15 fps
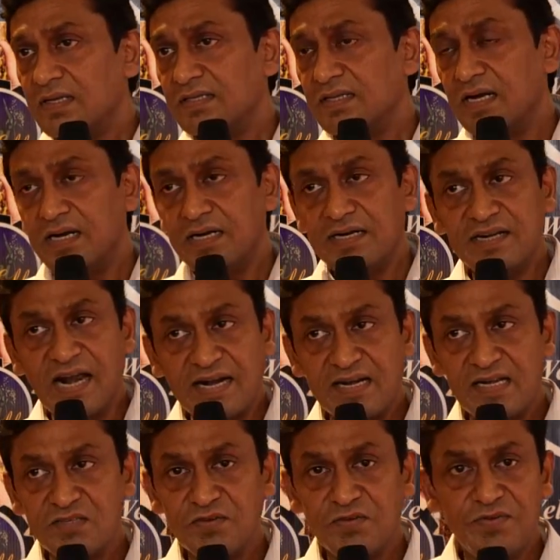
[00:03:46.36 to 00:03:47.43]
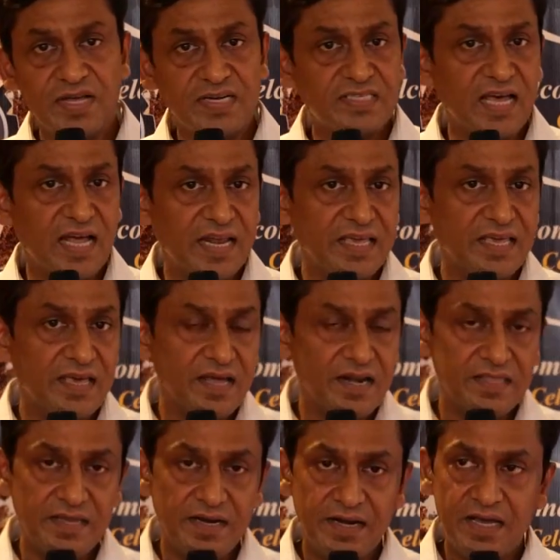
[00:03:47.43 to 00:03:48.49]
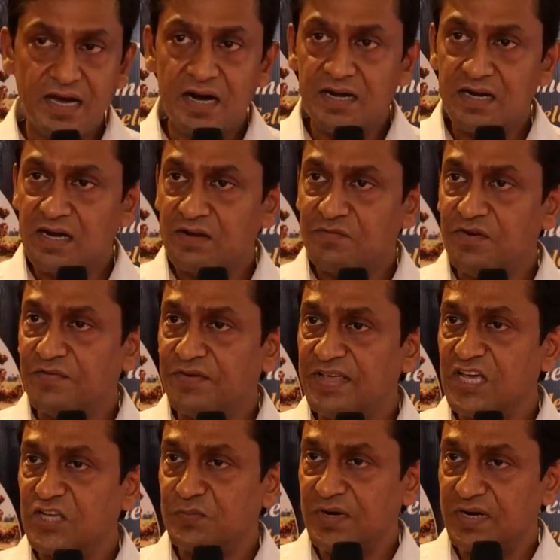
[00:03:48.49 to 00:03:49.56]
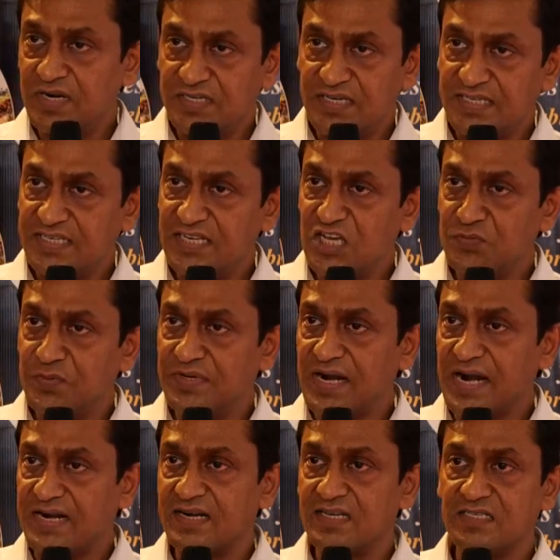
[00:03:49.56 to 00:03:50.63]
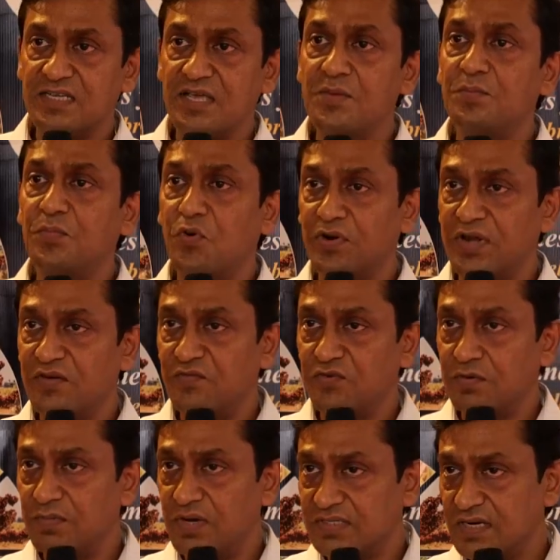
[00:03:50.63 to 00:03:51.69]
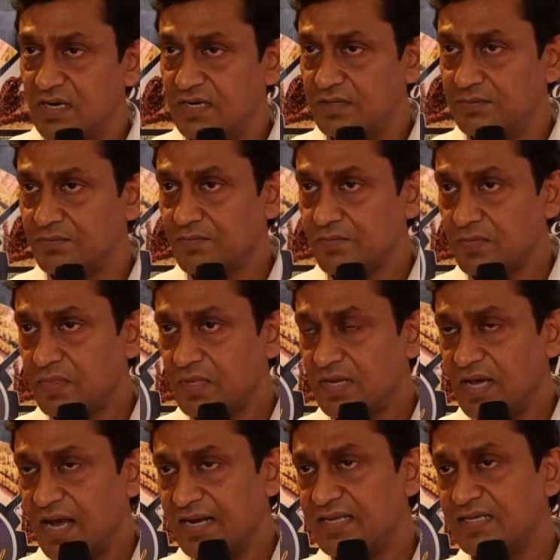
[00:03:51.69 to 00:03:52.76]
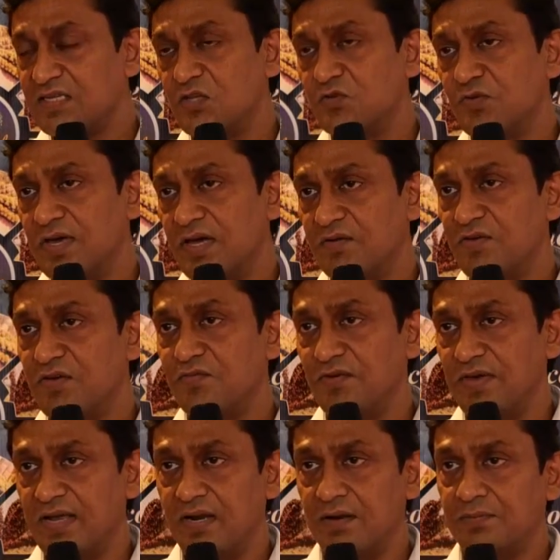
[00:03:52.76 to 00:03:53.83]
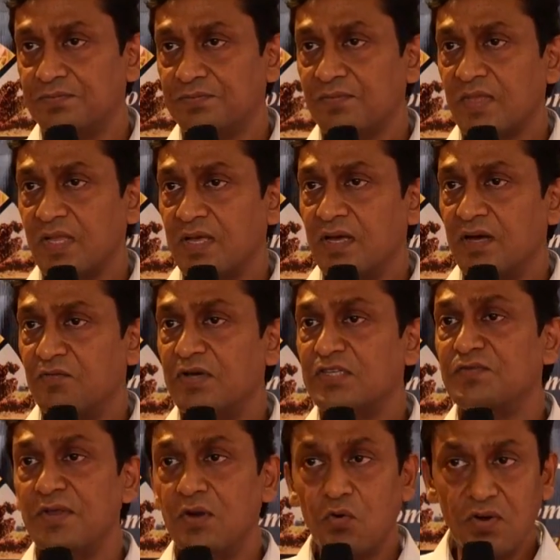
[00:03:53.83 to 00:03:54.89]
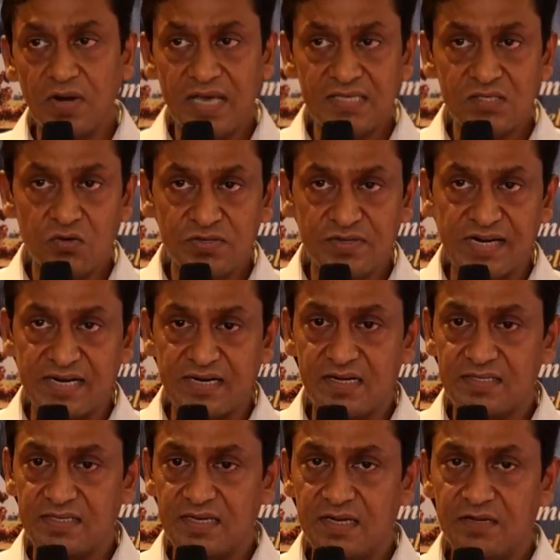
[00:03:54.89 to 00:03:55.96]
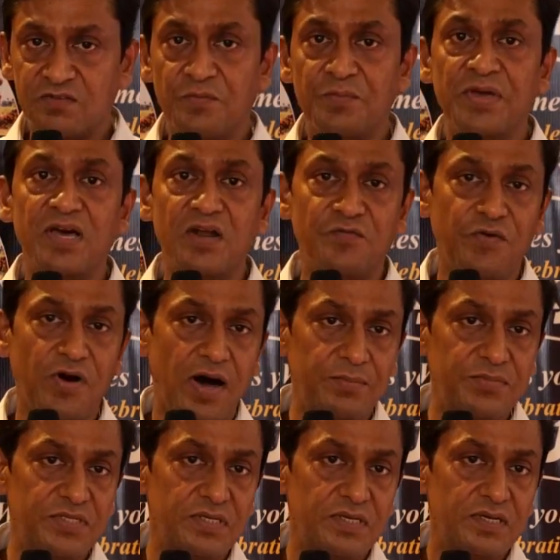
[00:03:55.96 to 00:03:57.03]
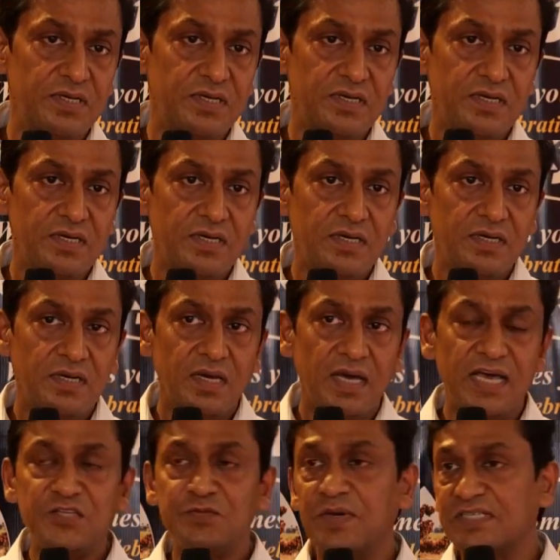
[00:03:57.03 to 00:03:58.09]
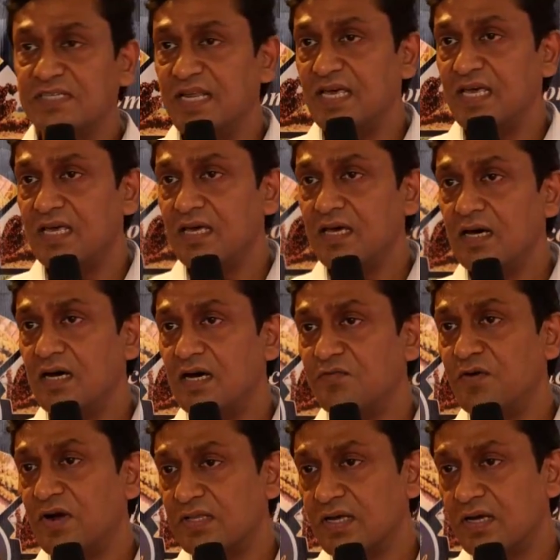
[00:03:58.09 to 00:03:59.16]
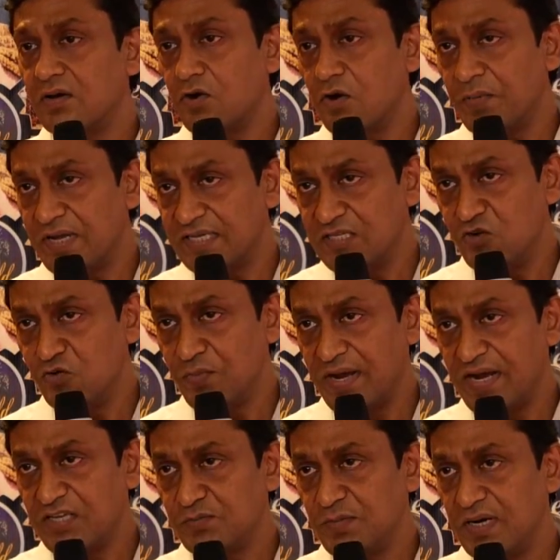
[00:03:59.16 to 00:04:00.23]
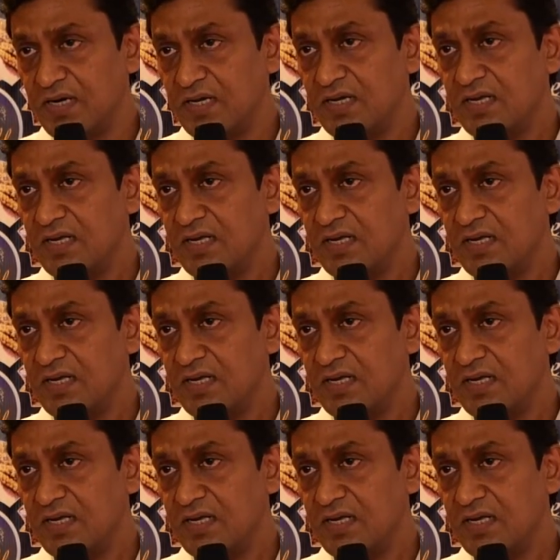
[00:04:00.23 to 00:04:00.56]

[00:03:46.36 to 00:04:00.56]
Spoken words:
The tractors which we are selling here in India, 150 HP, 160 HP tractors, importing from Barcelona. And this is where we feel, once we localize those tractors here for bigger farms, especially for the crop residue management,